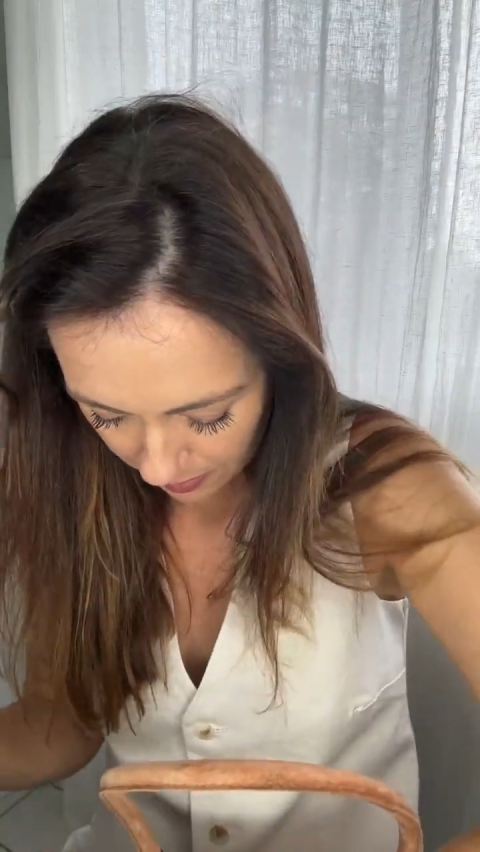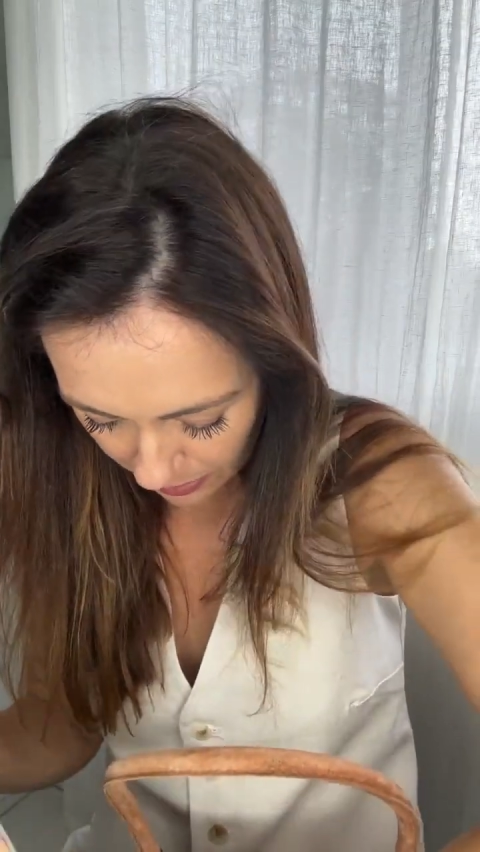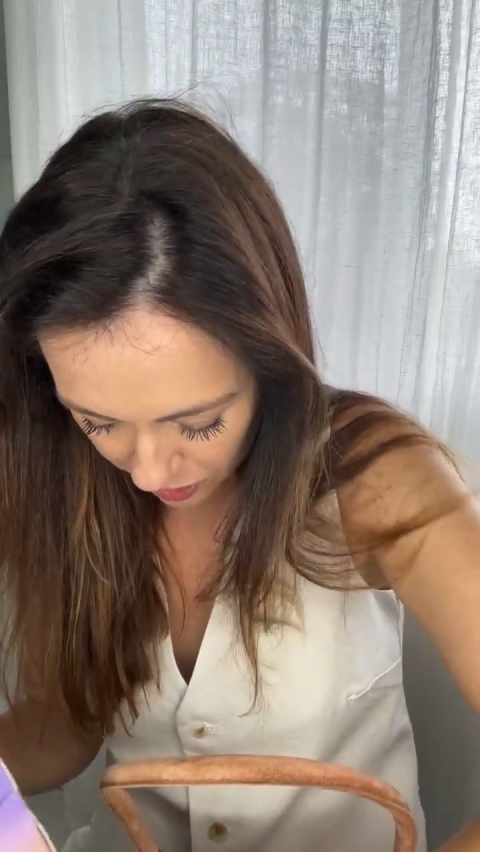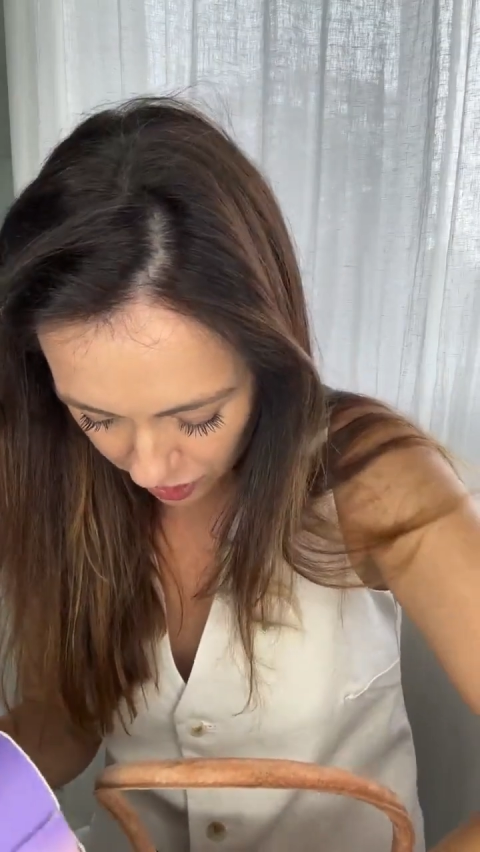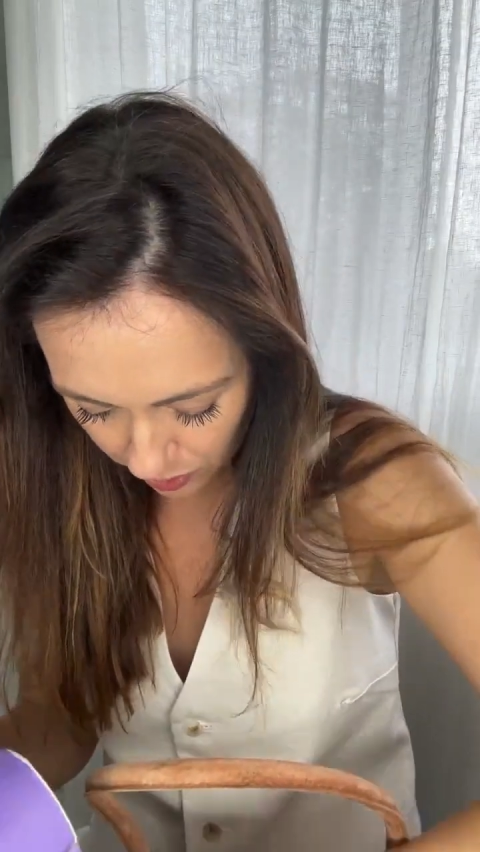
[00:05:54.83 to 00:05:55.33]

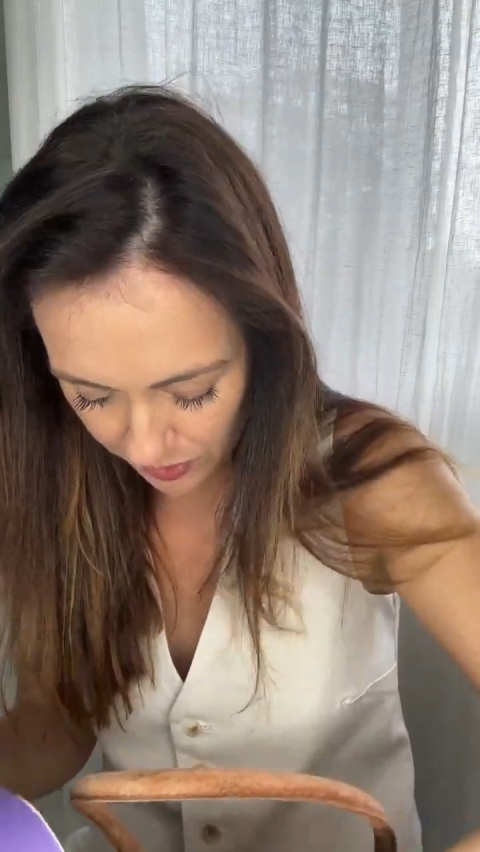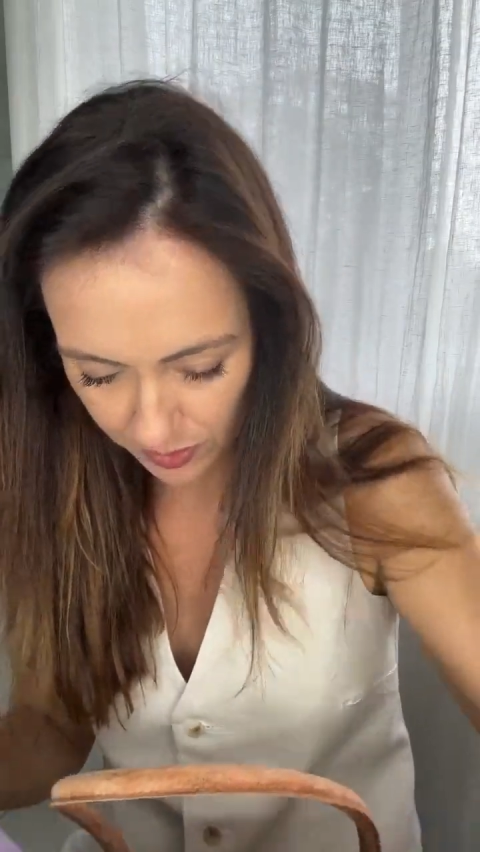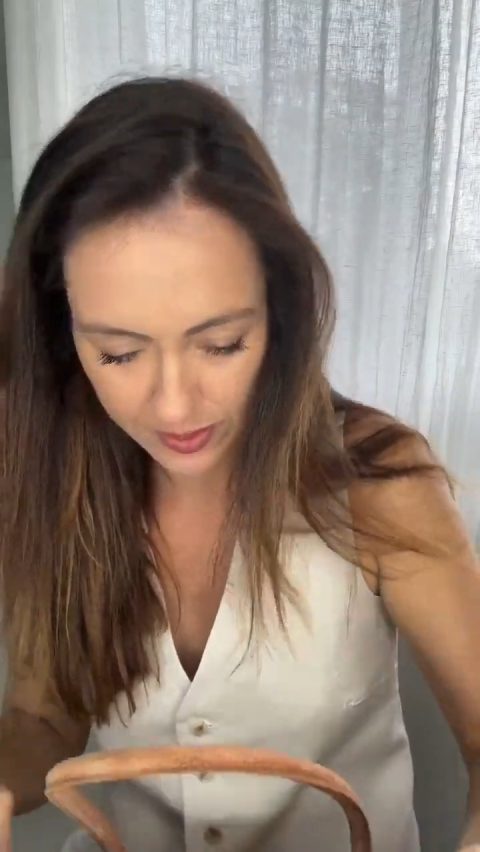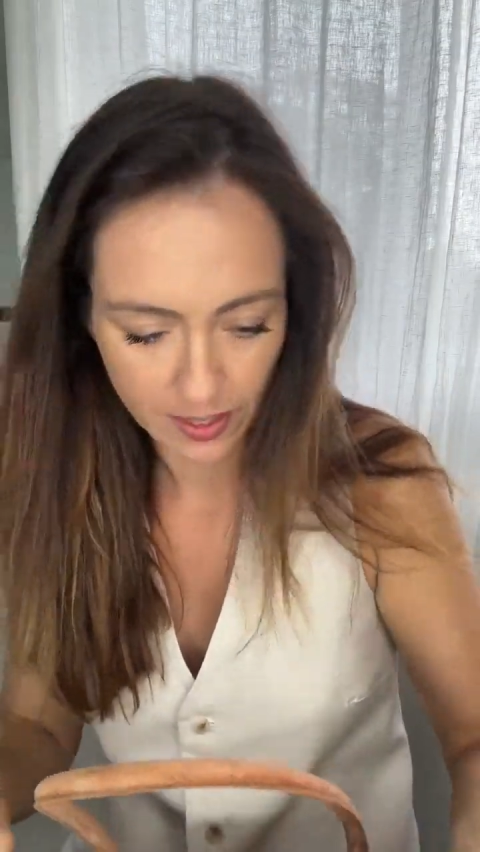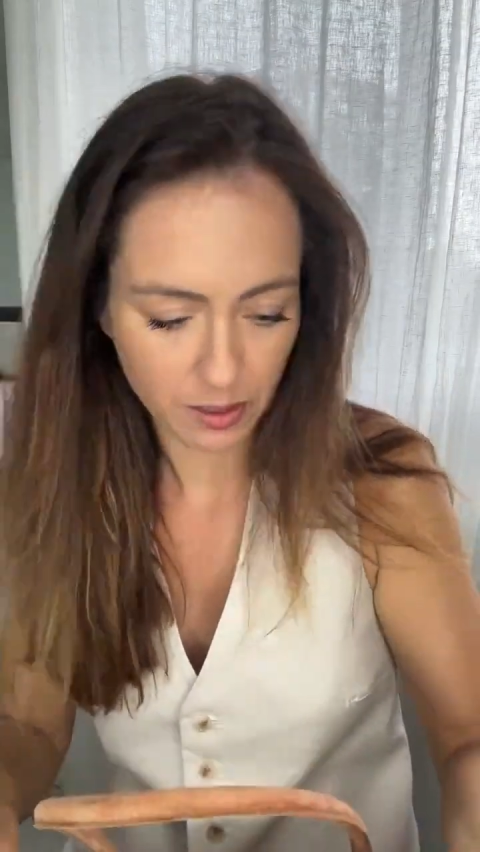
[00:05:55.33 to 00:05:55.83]
But she
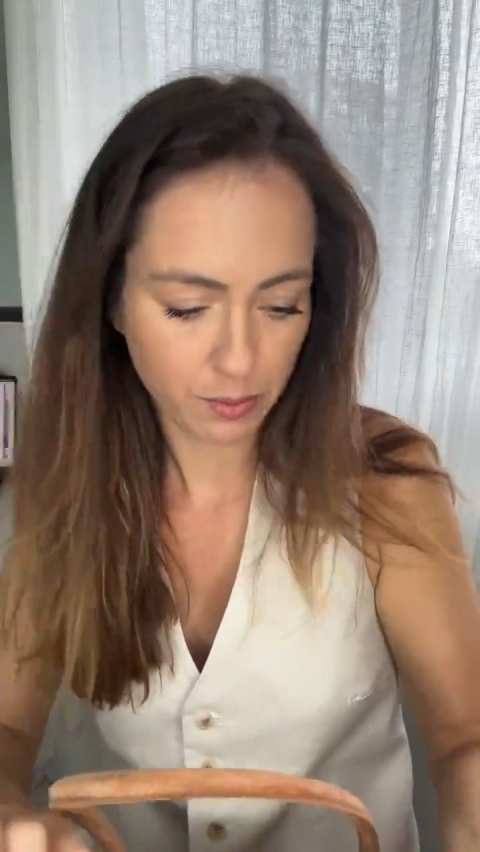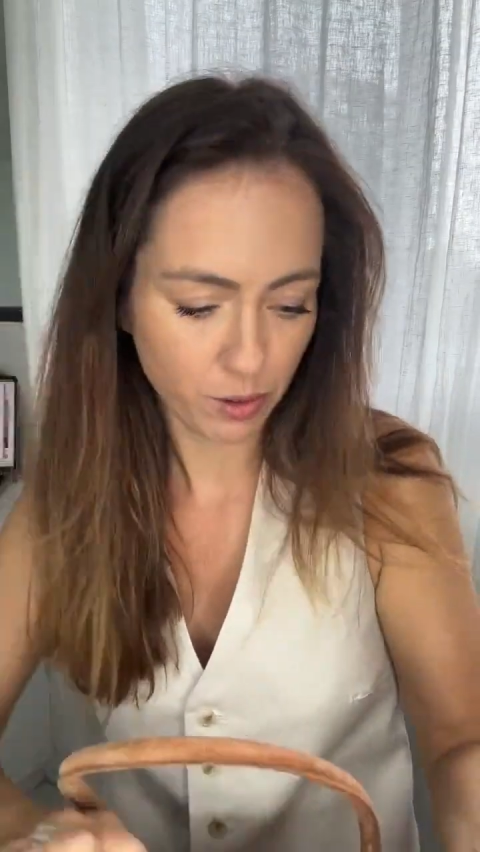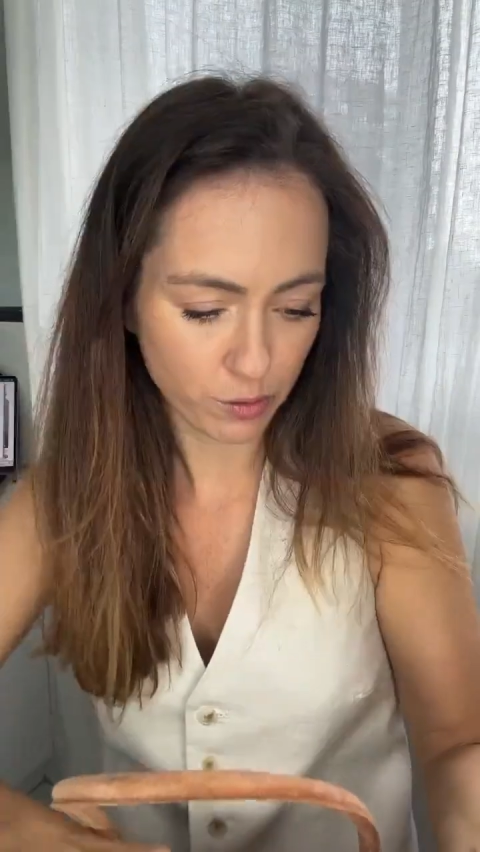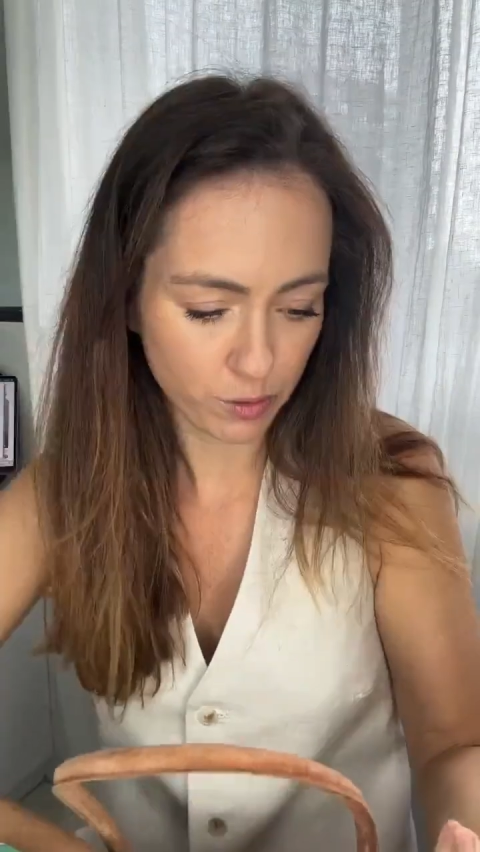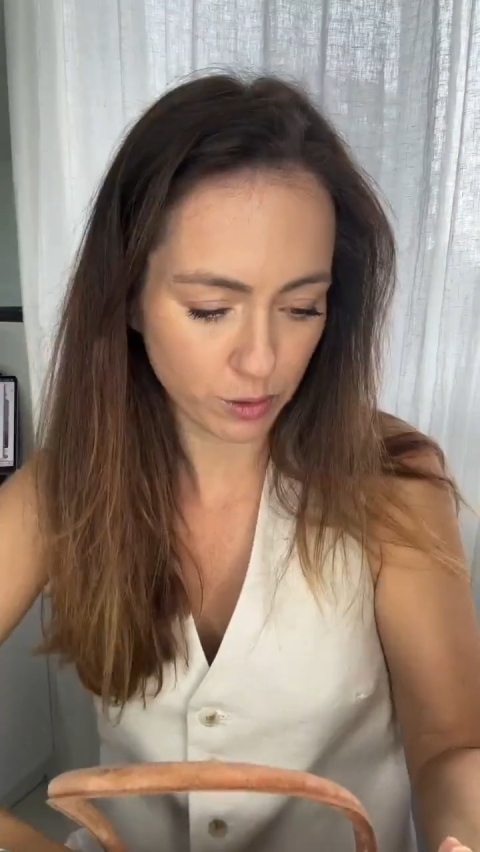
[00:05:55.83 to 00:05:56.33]
also sent a
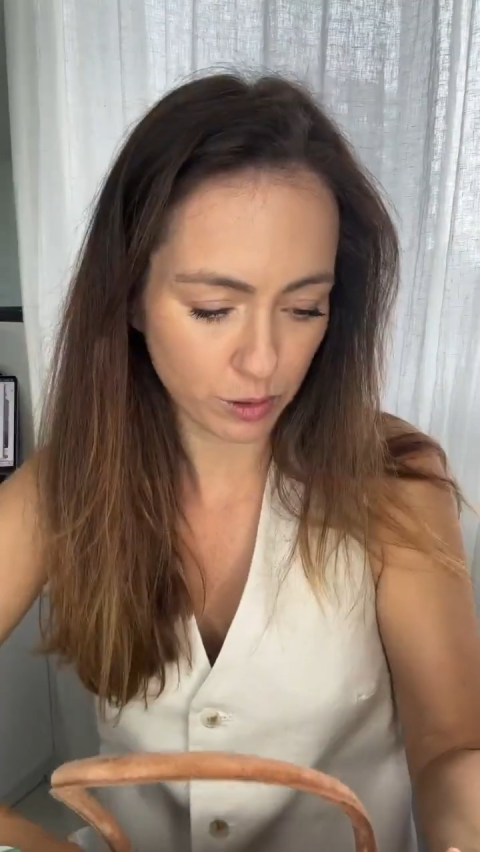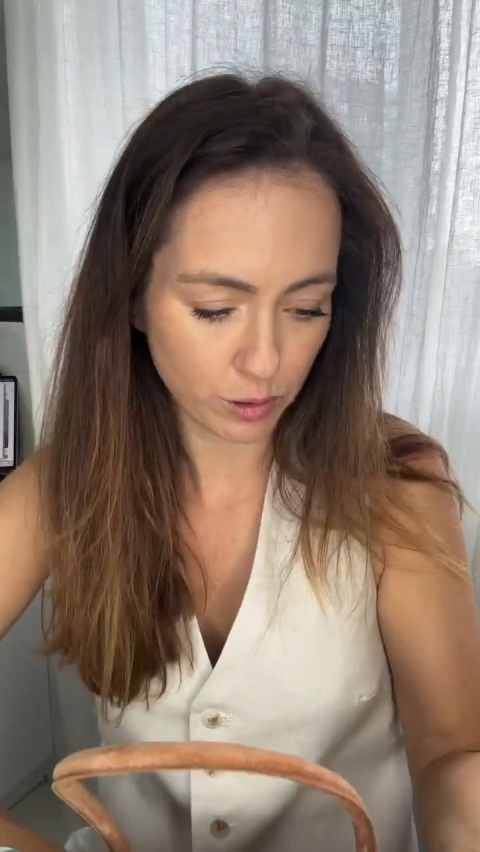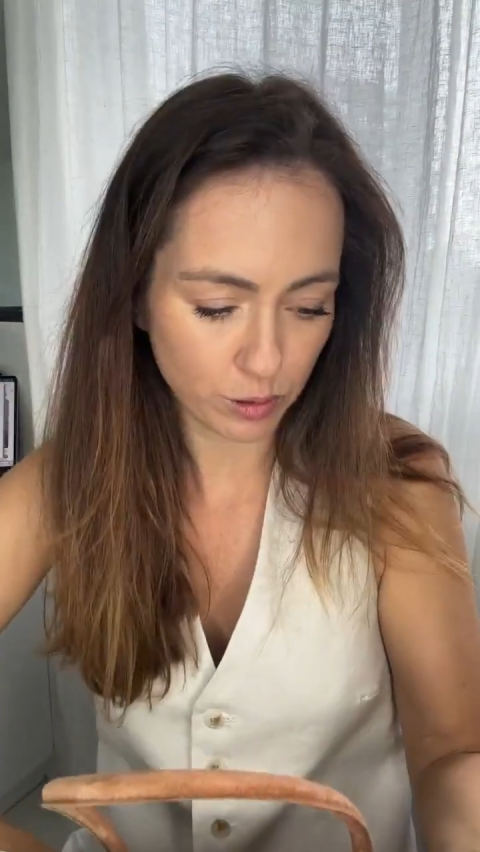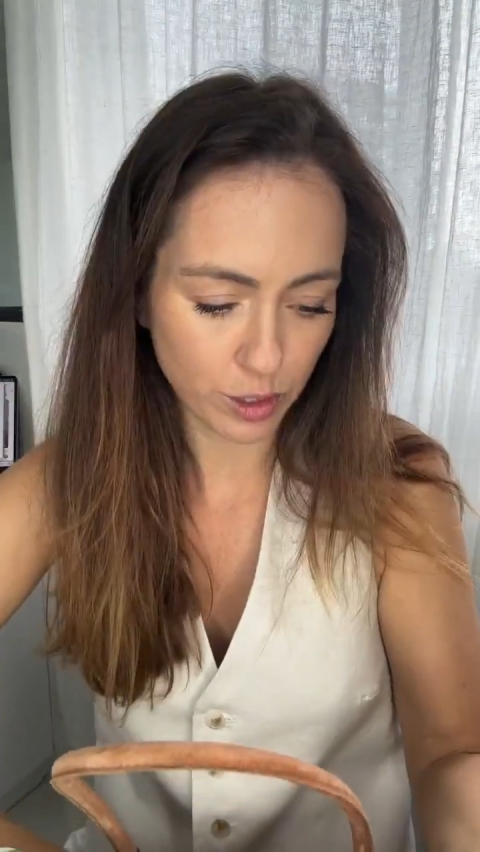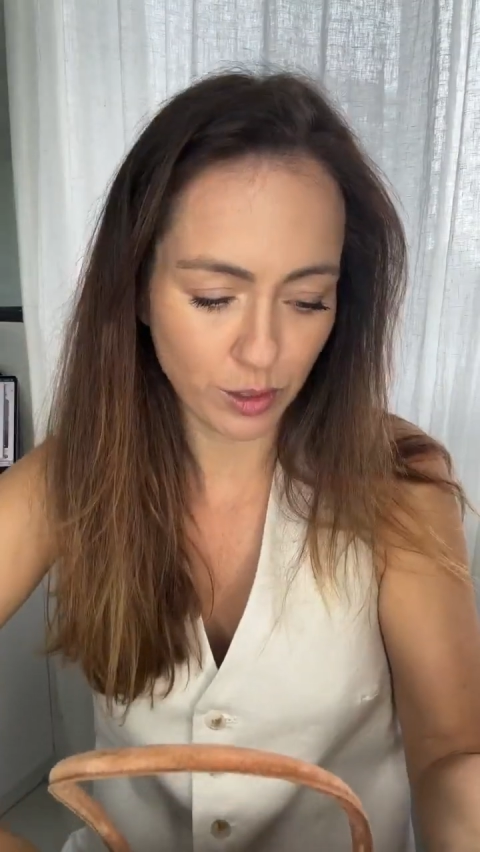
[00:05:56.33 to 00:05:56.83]
beautiful